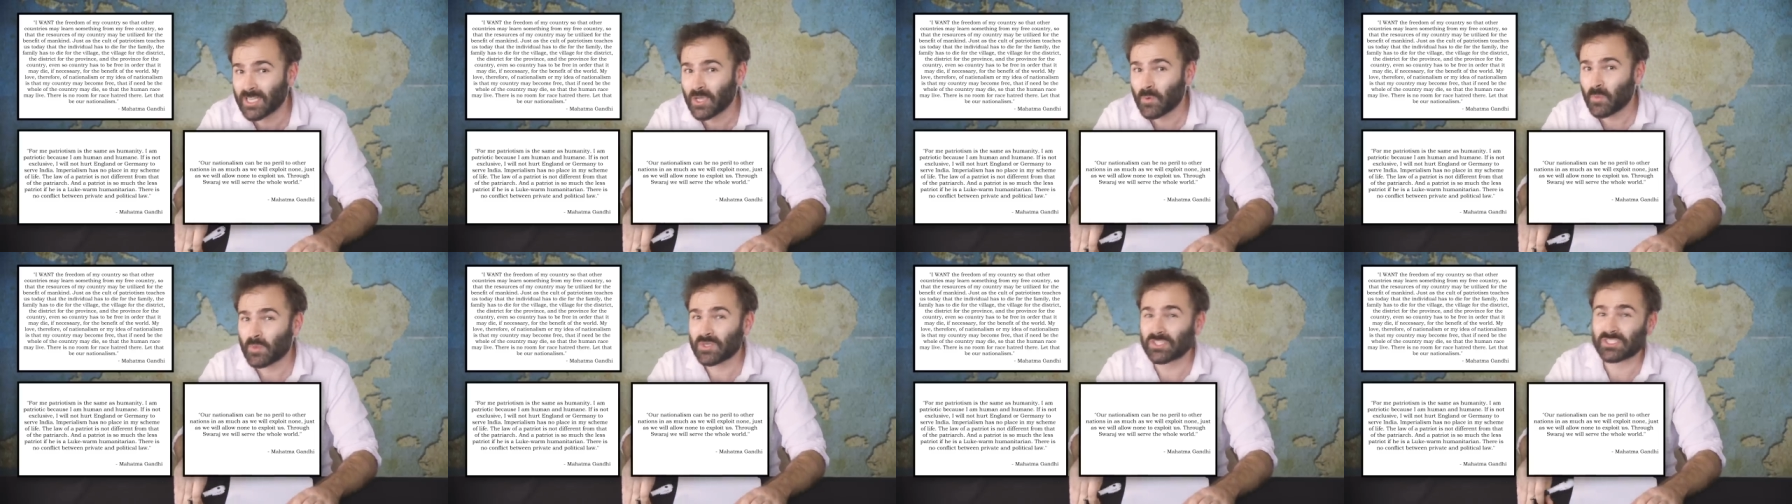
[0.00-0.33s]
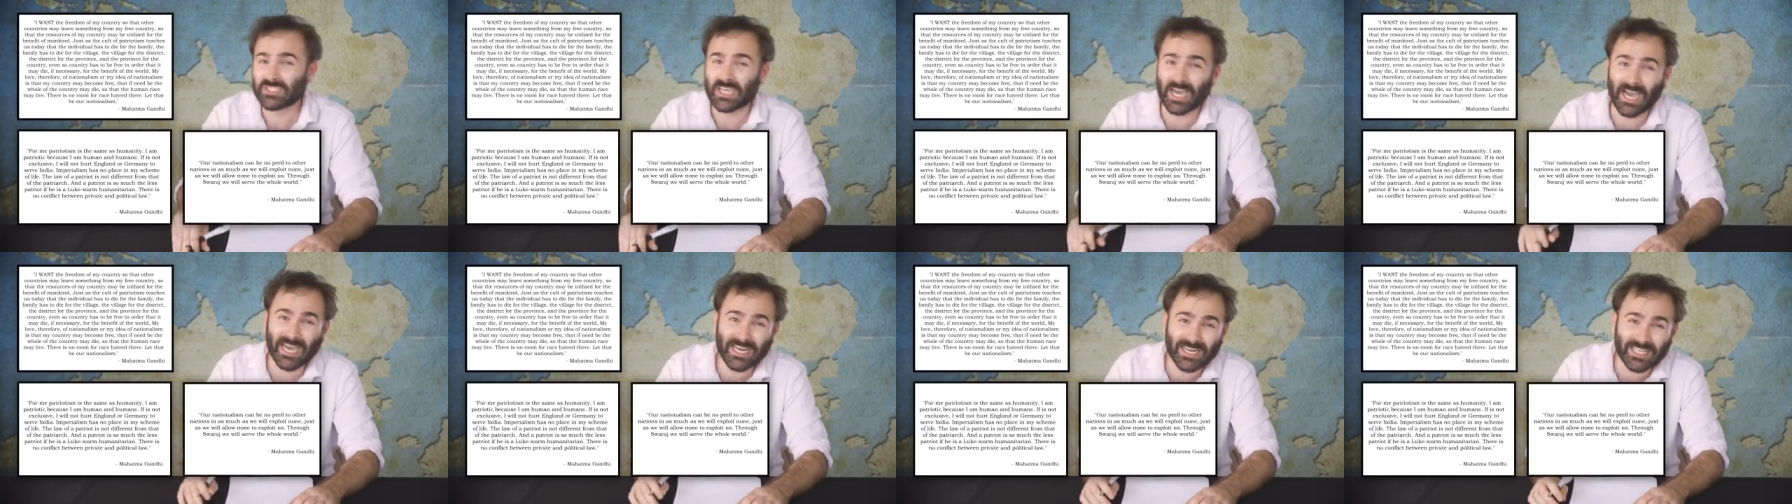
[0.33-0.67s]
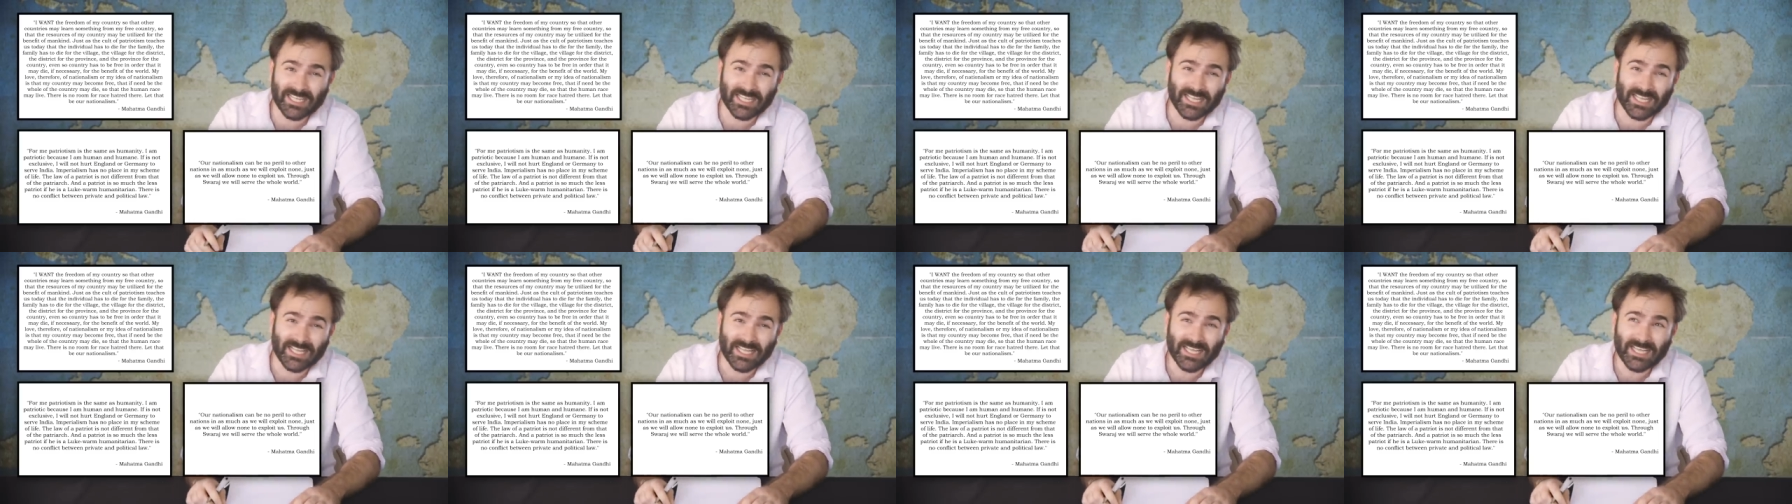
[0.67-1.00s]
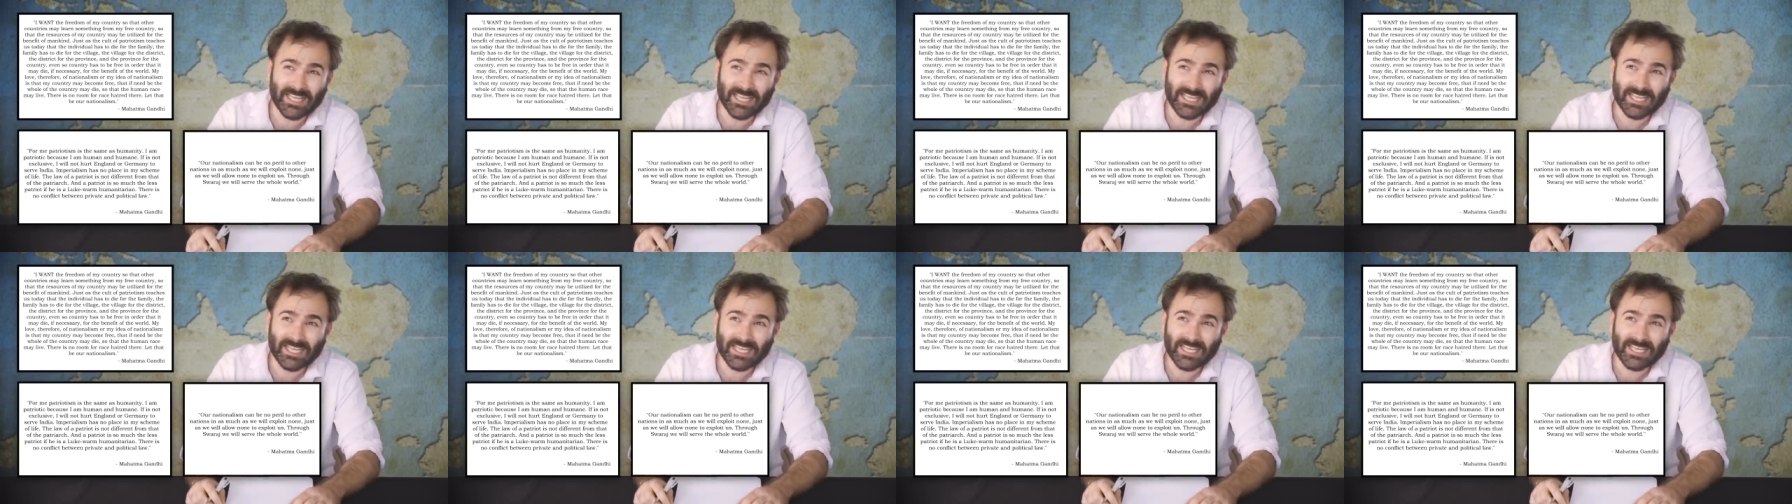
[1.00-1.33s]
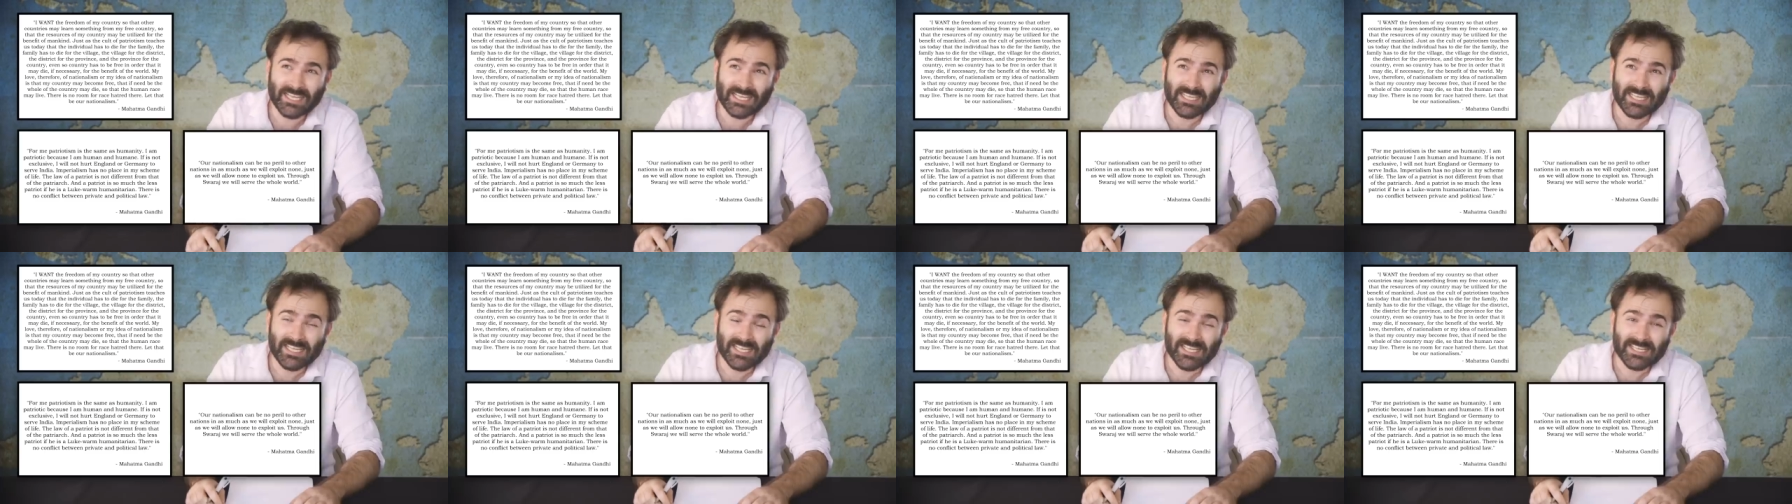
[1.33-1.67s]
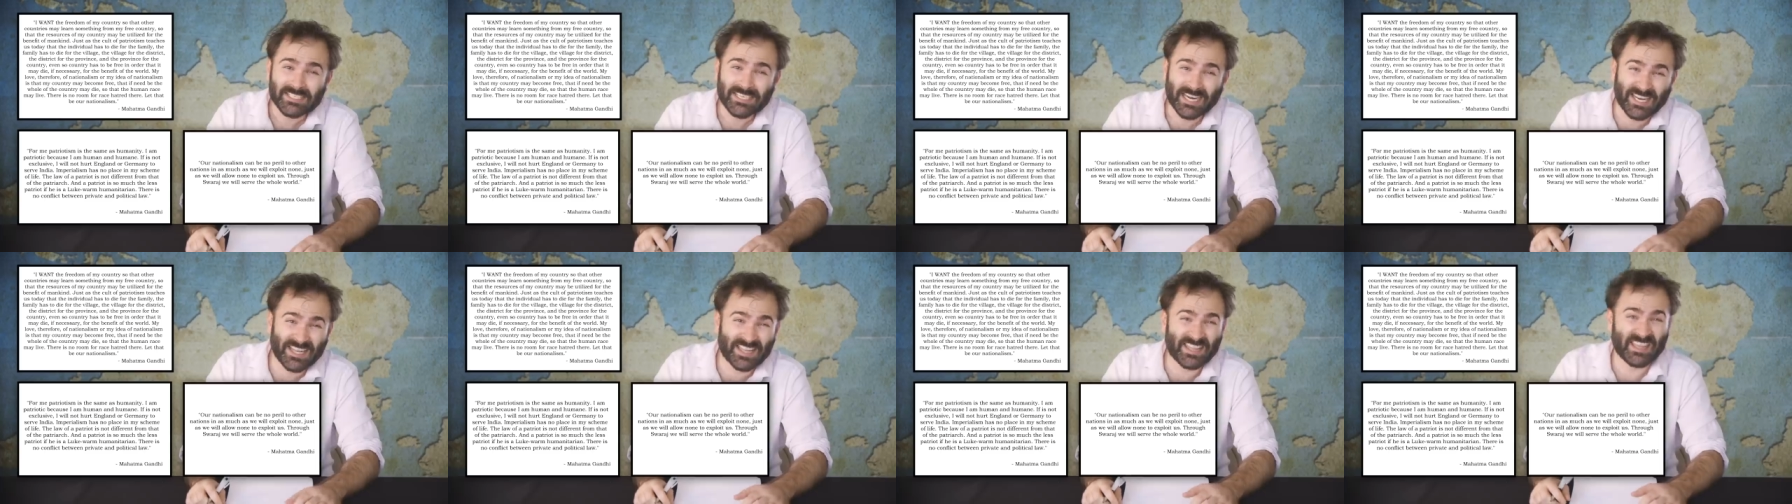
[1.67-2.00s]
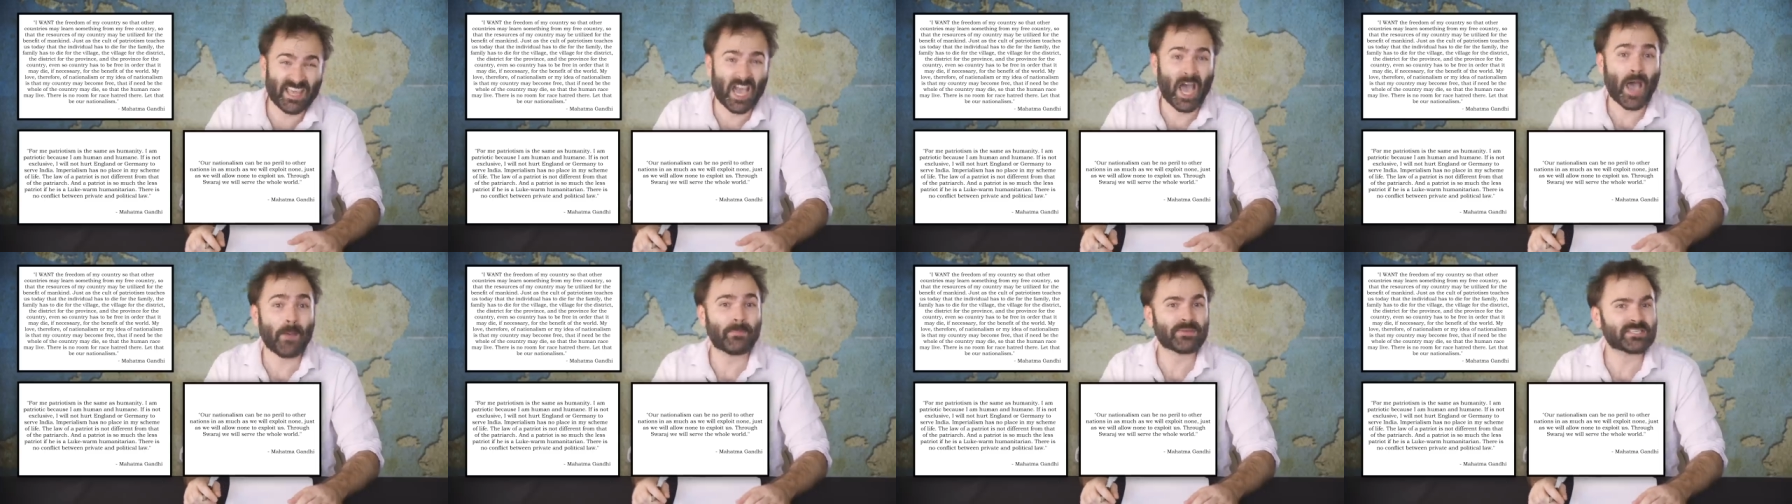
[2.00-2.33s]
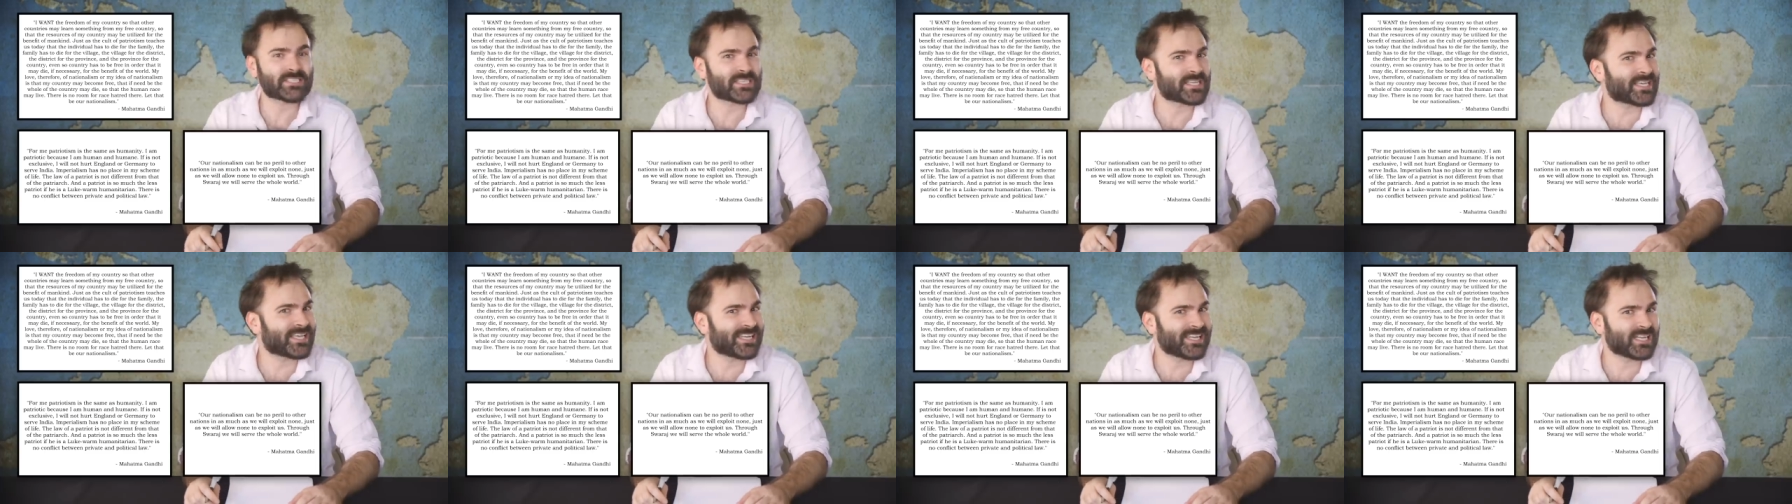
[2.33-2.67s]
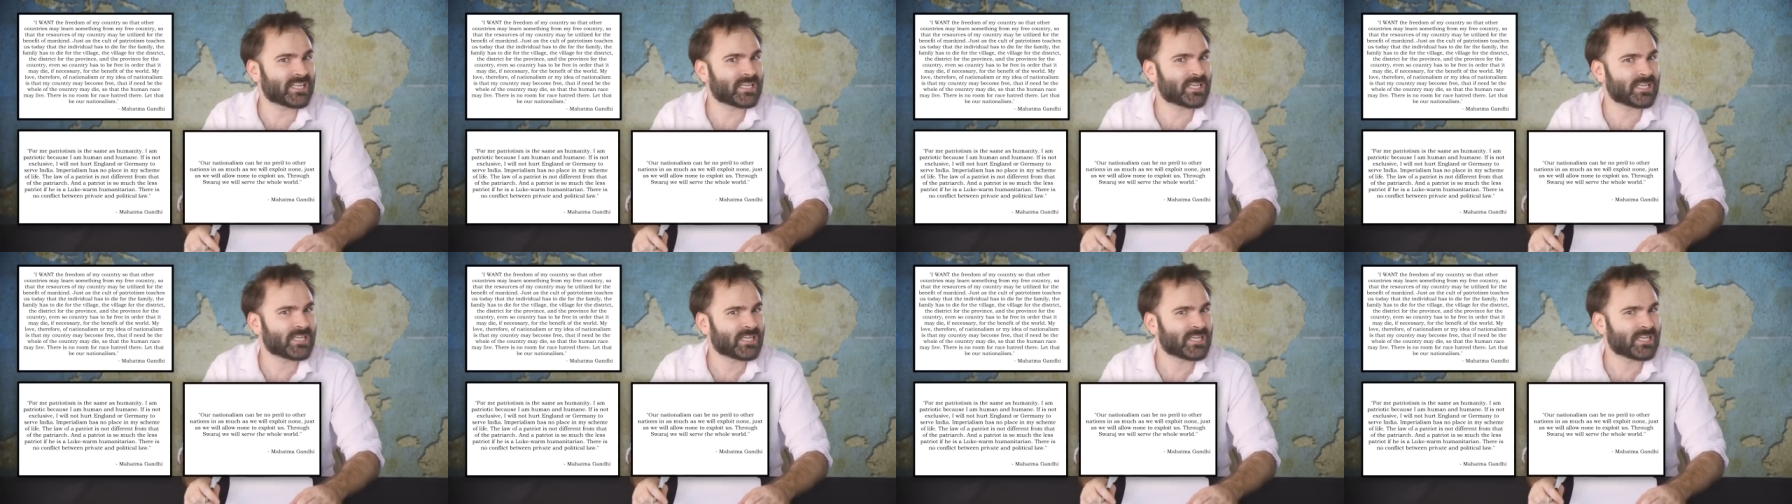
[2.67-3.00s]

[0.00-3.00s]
which is kind of kind of the opposite